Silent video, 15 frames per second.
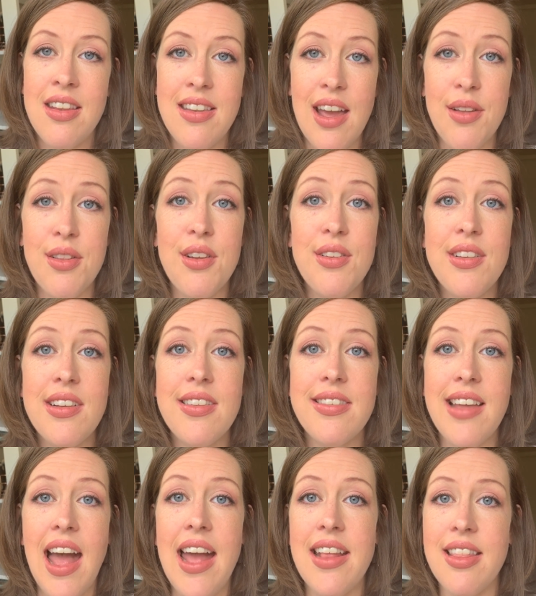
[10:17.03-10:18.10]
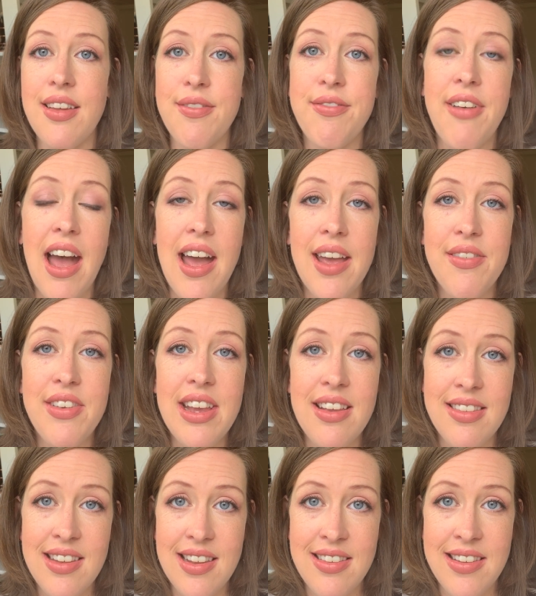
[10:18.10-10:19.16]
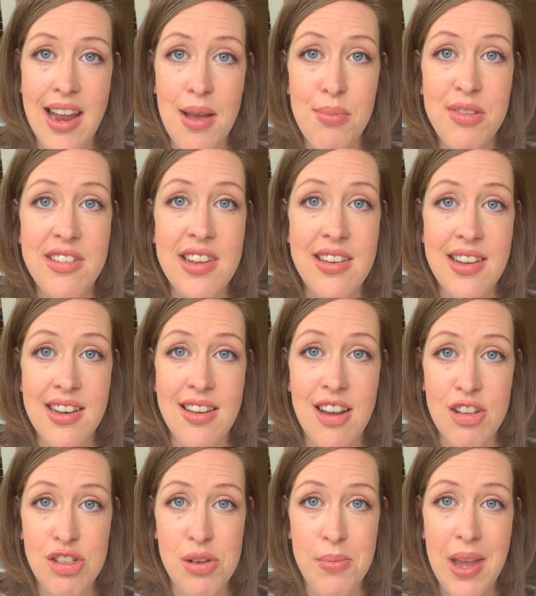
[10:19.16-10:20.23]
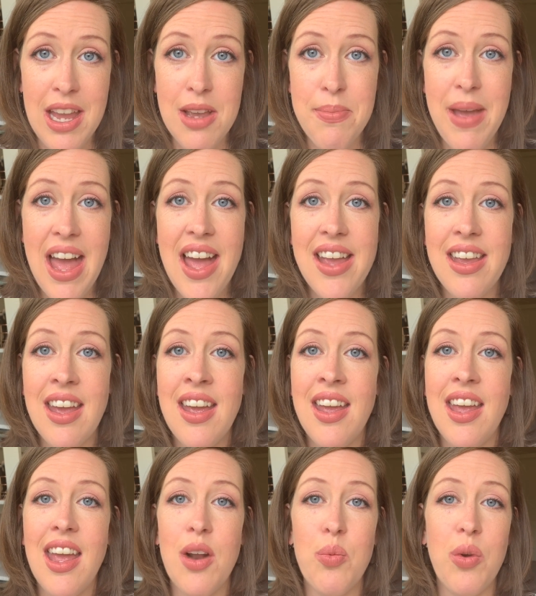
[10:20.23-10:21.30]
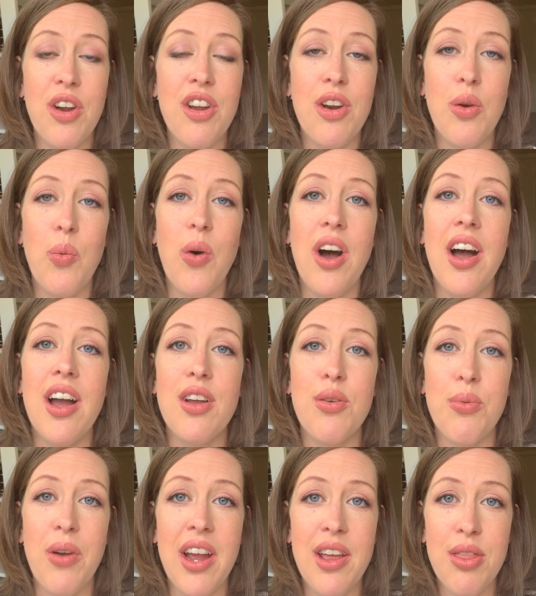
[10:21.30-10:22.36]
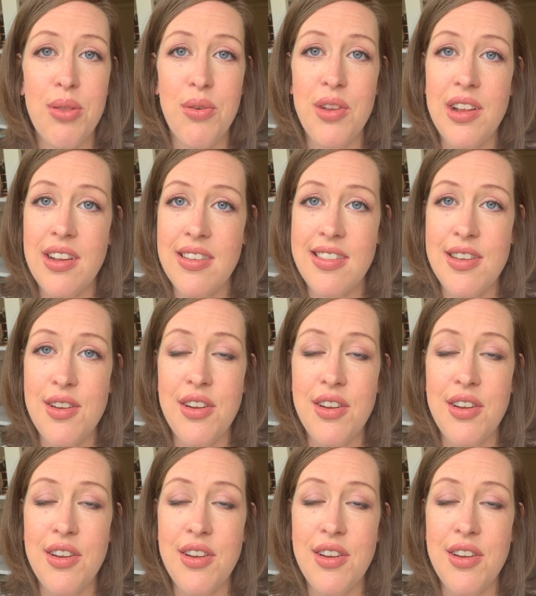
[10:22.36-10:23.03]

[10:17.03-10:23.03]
Download this guide, the 5 easy steps to detox your makeup bag, and we're gonna walk right through this.